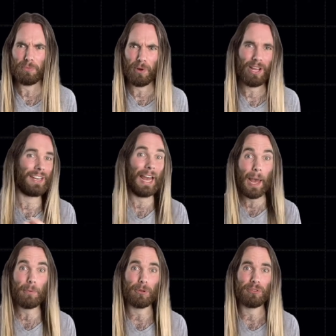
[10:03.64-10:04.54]
buy an
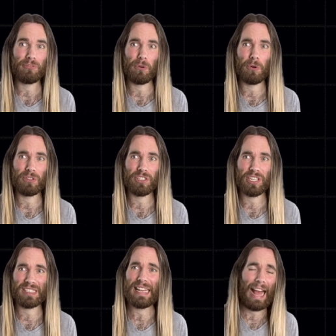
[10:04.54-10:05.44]
apple for
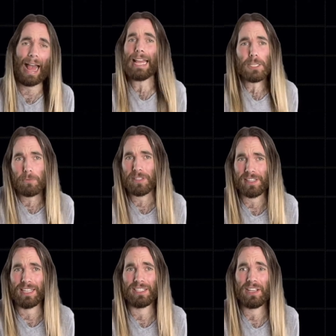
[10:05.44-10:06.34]
just
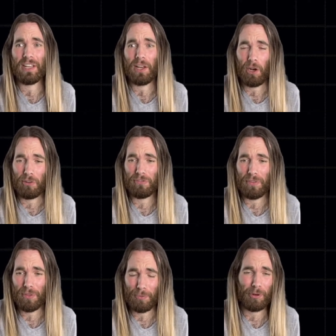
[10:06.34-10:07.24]
8% of
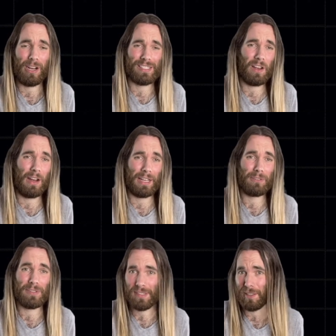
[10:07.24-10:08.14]
the price I
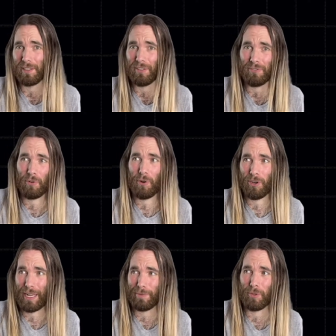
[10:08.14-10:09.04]
could sell it for
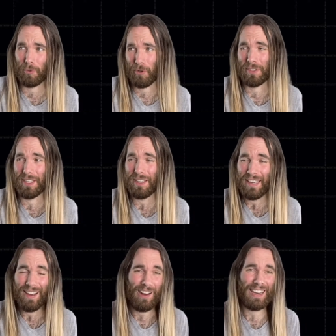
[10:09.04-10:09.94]
on Animal Crossing,
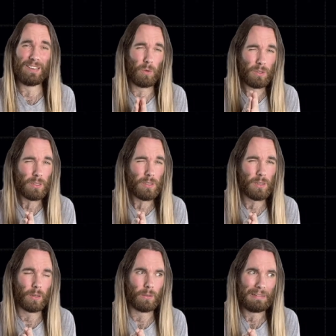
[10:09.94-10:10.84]
I wanted to
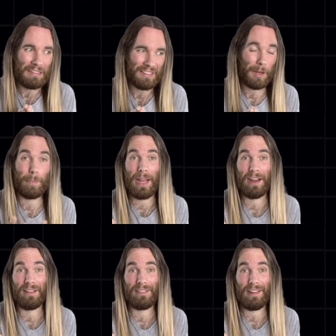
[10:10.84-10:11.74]
know
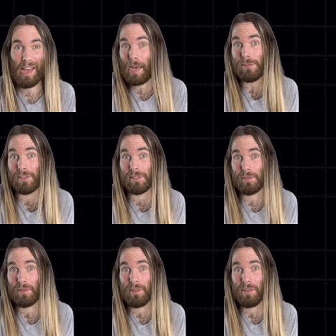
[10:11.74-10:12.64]
about houses.
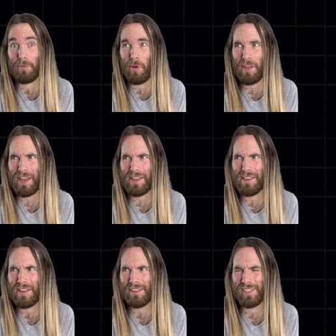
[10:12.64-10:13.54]
Were
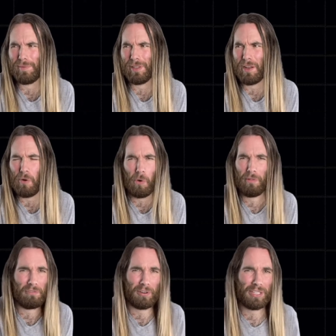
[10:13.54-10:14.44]
they similar
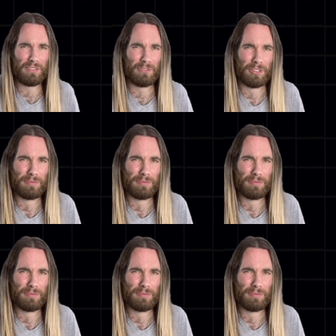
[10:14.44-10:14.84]
or very different?